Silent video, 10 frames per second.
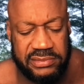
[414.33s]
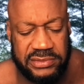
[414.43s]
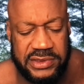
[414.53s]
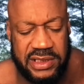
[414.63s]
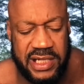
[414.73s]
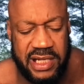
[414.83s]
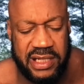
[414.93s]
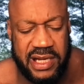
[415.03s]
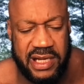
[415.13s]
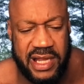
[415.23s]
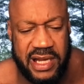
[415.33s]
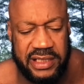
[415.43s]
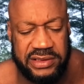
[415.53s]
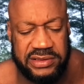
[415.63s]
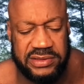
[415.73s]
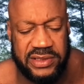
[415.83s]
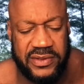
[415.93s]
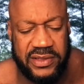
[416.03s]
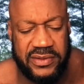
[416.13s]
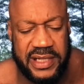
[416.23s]
Atlanta got a lot of issues
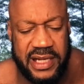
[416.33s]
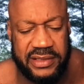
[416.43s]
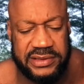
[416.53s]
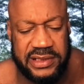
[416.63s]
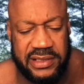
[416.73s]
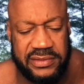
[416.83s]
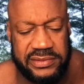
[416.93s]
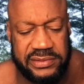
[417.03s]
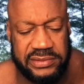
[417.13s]
going on downtown.